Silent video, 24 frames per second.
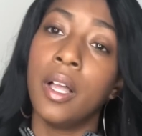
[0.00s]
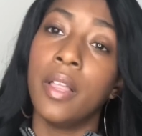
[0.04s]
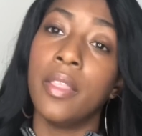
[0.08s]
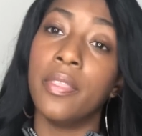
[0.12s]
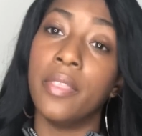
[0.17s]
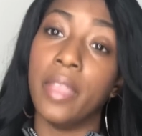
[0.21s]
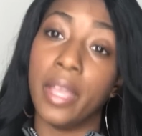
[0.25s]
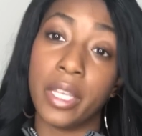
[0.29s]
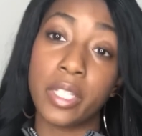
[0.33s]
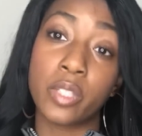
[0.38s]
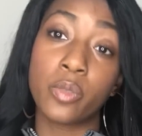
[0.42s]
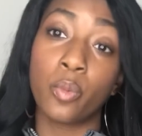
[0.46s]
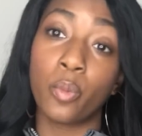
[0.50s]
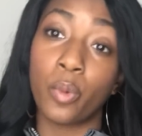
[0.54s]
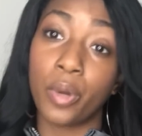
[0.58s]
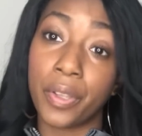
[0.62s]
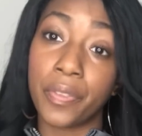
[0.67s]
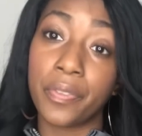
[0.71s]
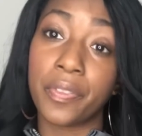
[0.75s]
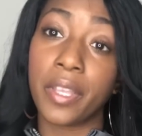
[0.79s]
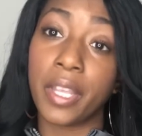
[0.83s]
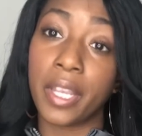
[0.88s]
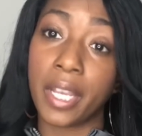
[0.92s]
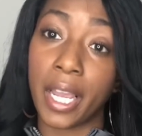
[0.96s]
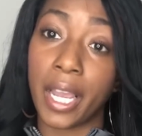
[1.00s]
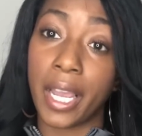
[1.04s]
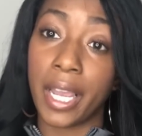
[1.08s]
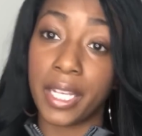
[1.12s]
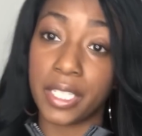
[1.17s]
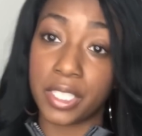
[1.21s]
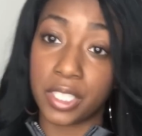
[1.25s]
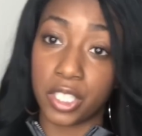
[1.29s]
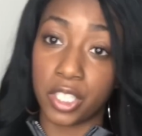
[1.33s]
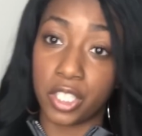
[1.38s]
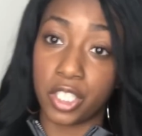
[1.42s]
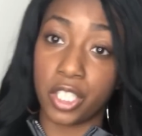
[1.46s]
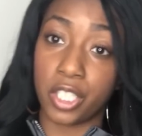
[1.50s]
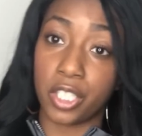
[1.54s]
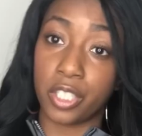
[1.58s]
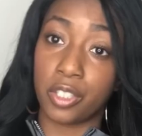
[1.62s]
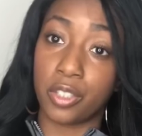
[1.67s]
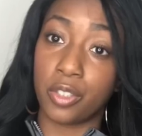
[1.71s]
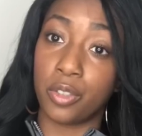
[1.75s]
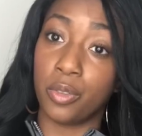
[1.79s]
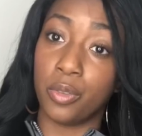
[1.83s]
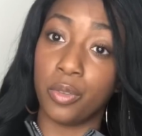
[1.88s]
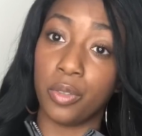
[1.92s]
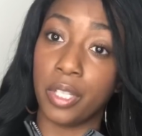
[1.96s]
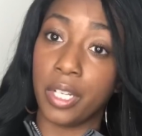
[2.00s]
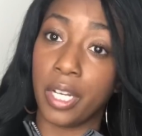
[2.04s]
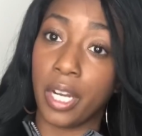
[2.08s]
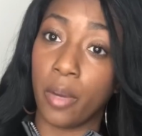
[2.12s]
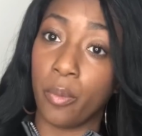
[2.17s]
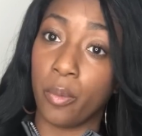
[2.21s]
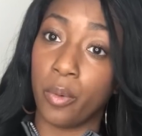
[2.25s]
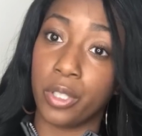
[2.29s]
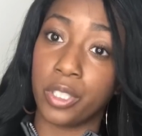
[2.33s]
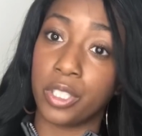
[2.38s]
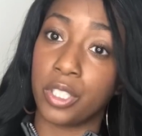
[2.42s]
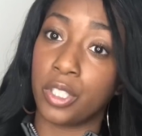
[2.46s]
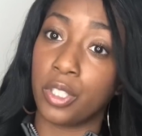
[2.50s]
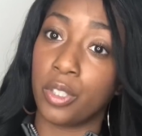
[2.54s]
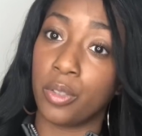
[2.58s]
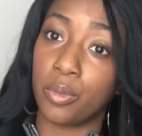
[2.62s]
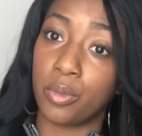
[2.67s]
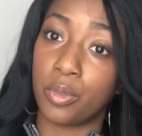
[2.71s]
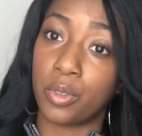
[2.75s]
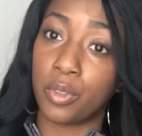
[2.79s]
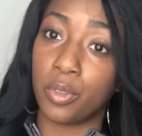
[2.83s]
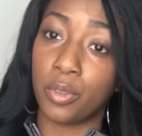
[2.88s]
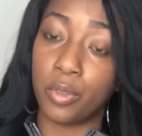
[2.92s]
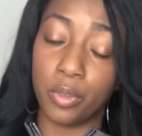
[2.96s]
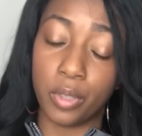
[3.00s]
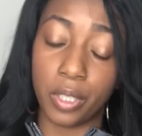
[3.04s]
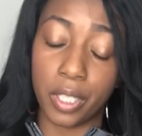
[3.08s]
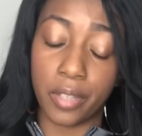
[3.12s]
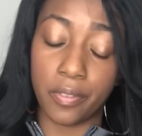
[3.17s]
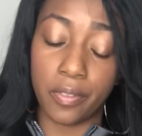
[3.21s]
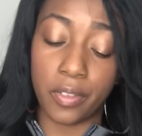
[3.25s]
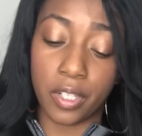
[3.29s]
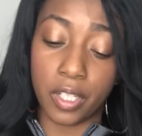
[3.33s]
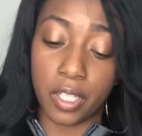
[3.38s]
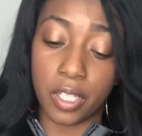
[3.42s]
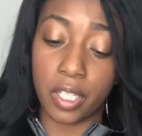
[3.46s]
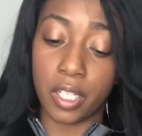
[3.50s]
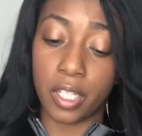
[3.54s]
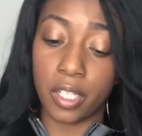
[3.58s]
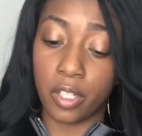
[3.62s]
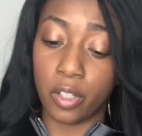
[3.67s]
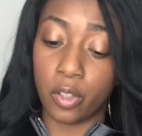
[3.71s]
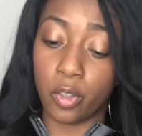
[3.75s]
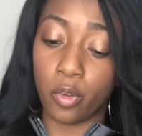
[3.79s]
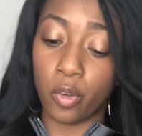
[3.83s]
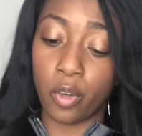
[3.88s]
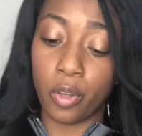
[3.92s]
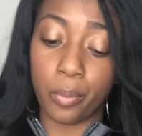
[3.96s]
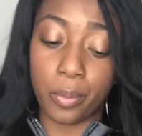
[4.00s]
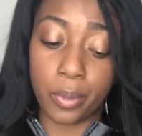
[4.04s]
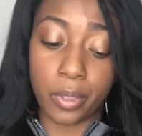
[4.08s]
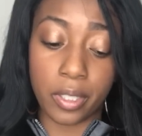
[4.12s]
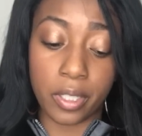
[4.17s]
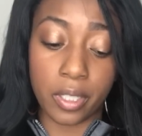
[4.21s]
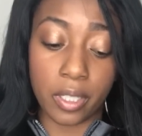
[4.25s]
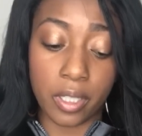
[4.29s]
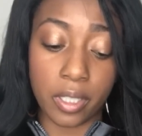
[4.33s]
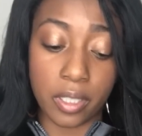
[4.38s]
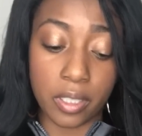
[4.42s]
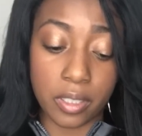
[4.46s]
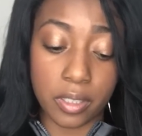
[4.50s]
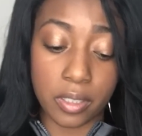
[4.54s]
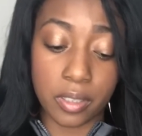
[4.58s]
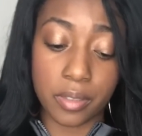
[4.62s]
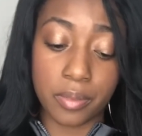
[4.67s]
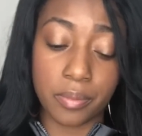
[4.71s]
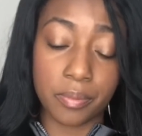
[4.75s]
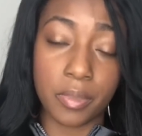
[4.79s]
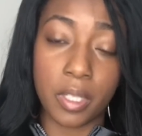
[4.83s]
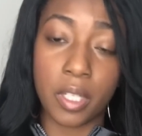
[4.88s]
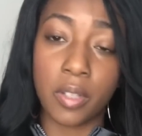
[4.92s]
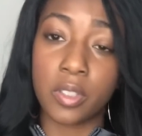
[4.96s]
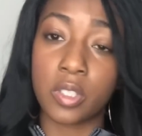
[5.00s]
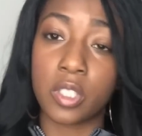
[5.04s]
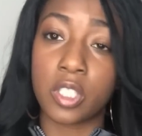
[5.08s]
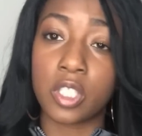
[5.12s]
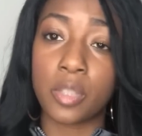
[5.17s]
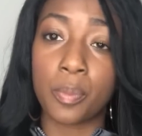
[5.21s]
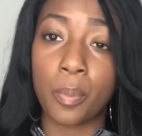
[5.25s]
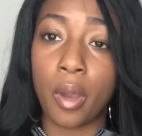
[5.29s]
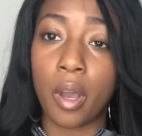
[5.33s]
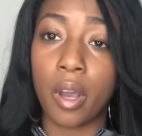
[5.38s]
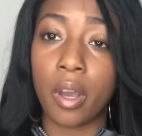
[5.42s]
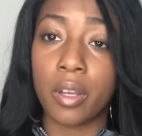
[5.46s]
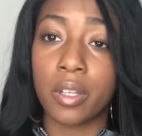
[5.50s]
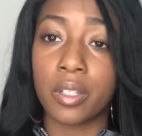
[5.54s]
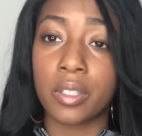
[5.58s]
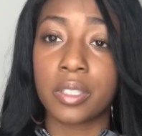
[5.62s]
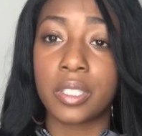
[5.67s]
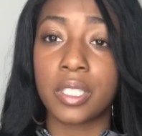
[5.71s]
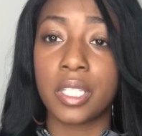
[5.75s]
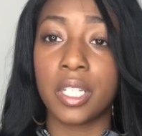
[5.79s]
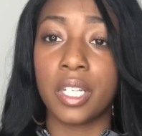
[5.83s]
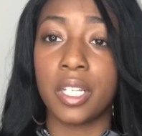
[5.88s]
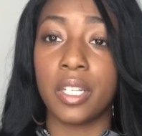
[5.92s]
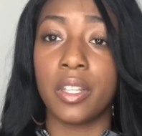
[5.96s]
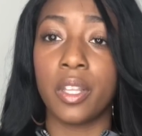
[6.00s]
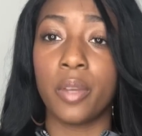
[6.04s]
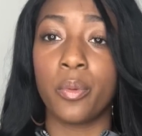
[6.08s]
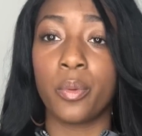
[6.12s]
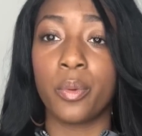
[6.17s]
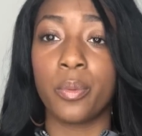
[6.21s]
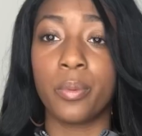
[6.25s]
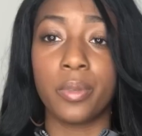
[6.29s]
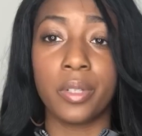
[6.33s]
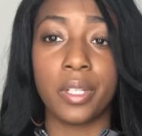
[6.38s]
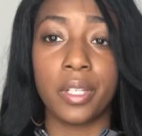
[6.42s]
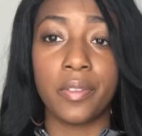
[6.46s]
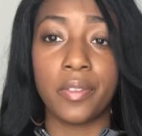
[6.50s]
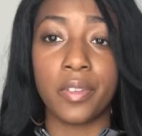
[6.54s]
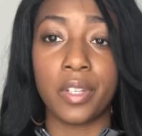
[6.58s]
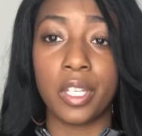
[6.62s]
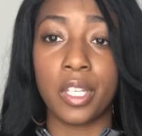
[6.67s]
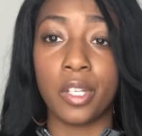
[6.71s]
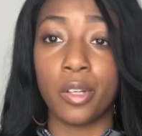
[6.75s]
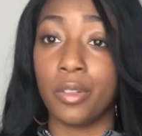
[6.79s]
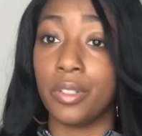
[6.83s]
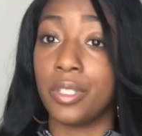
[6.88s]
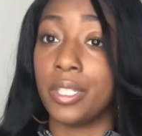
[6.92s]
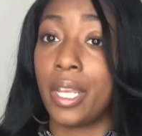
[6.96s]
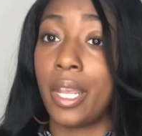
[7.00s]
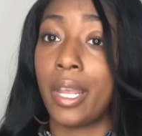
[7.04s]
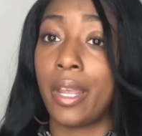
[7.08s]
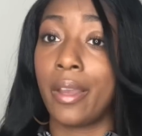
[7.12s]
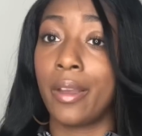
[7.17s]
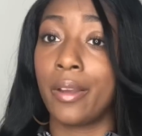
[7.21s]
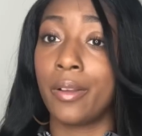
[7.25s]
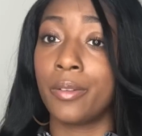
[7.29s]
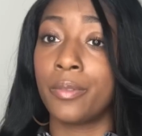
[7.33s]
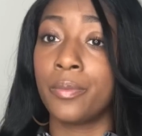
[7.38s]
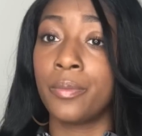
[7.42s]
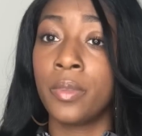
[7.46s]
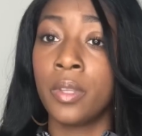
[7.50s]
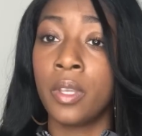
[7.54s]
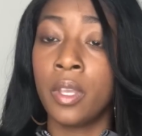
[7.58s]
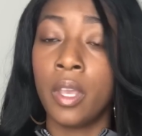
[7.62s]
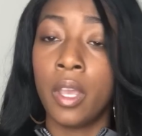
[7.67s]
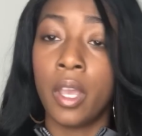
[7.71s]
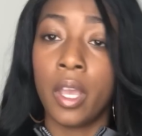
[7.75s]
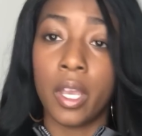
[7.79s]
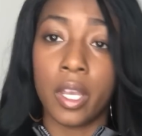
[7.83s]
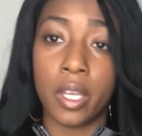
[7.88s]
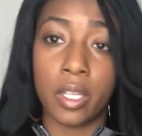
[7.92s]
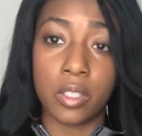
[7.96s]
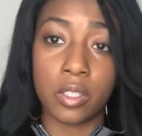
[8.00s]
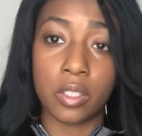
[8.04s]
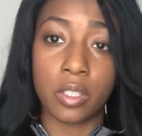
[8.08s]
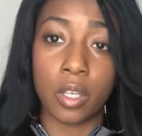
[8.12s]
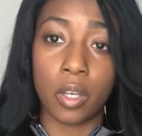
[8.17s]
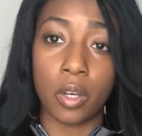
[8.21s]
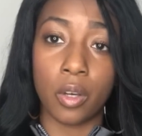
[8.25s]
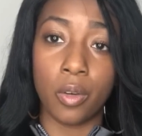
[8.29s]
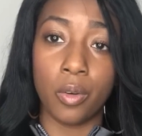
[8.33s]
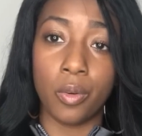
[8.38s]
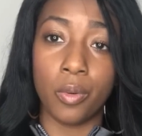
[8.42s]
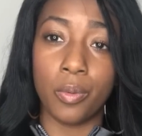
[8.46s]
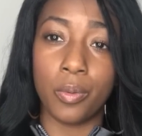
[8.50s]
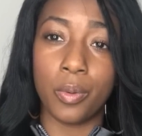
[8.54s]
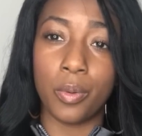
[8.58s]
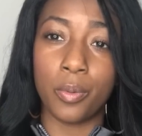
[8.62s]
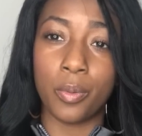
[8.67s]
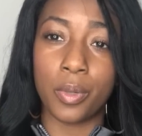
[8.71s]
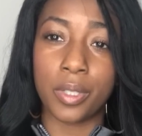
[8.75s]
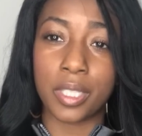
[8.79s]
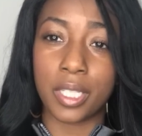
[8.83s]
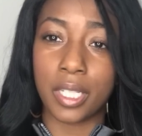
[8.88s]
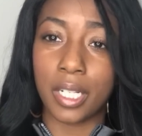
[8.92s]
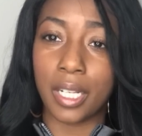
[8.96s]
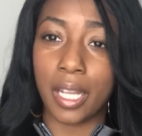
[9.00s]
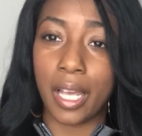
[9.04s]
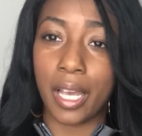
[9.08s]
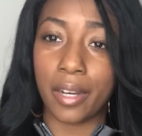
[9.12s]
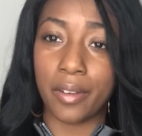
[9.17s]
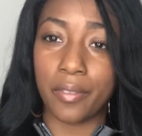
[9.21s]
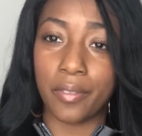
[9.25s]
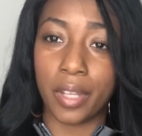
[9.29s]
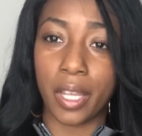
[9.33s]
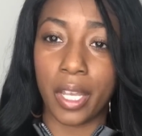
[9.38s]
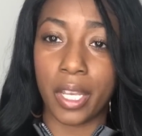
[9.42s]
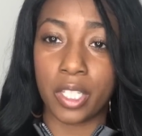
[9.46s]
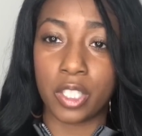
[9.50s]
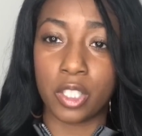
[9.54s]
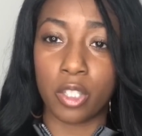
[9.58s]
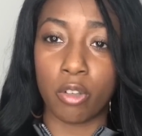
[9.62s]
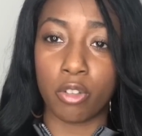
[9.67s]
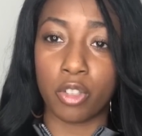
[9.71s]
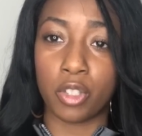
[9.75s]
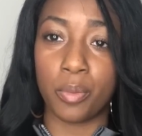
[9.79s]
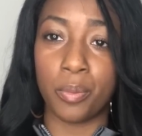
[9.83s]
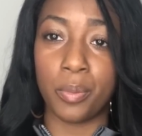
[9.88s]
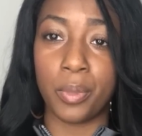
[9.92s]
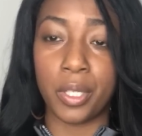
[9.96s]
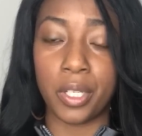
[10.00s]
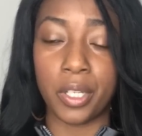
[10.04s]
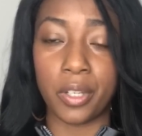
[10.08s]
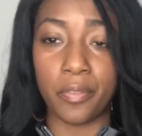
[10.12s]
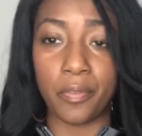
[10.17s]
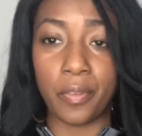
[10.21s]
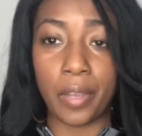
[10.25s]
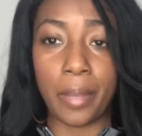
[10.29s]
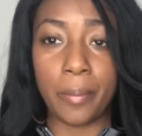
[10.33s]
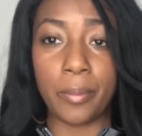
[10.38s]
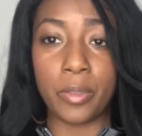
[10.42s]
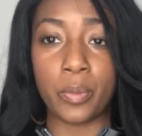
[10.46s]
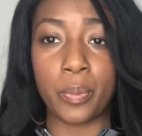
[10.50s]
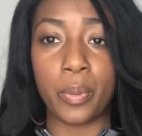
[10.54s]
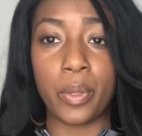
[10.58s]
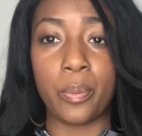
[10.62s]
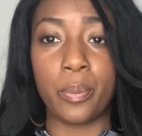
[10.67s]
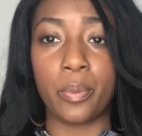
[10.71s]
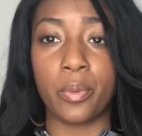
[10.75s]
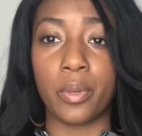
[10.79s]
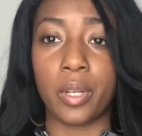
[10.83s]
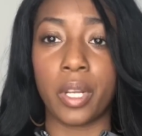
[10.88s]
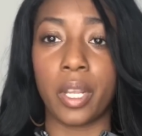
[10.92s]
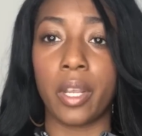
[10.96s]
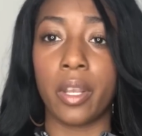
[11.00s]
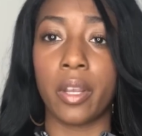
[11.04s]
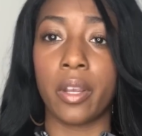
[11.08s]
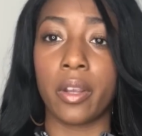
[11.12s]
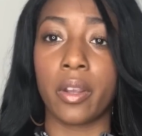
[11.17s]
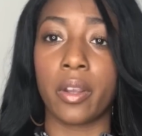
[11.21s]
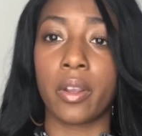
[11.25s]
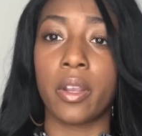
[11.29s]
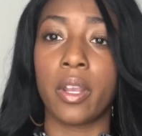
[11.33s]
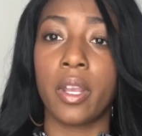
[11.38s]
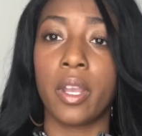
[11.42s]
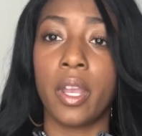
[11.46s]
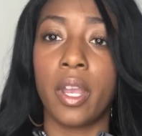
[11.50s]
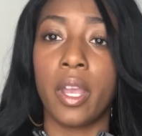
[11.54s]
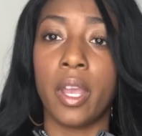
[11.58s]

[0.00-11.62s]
that's one thing I had to adjust to, that I wasn't used to living in Illinois, because it was a small city that we were living in, or town. And so it wasn't a lot of like social media famous people there.